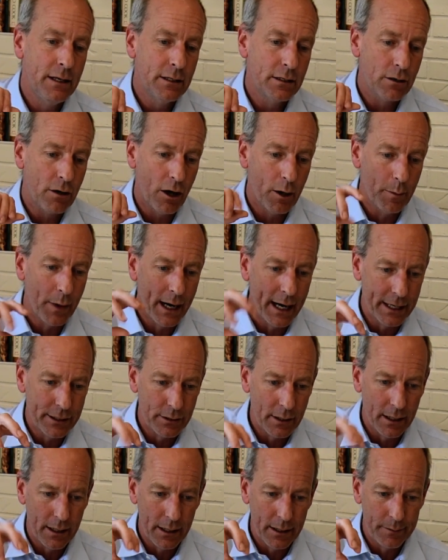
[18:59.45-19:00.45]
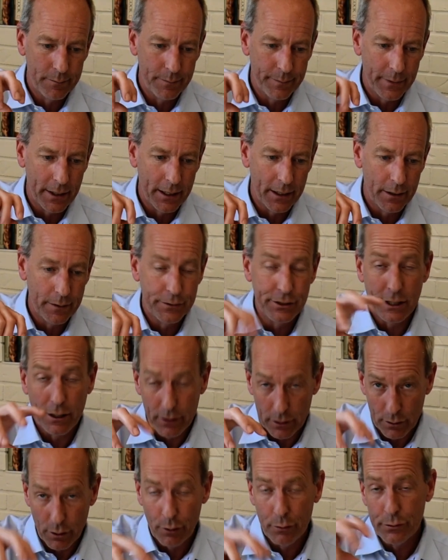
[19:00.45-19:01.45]
carbohydrate,
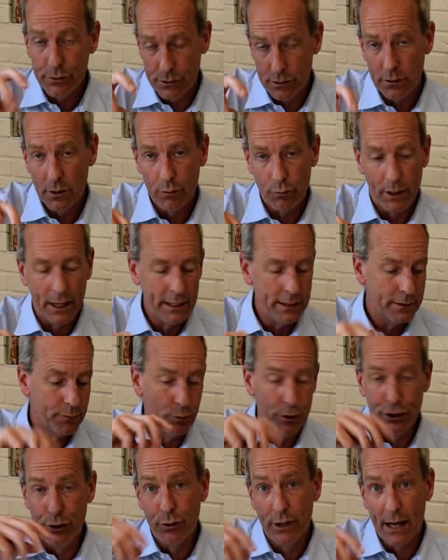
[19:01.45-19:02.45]
cellulose, right, which you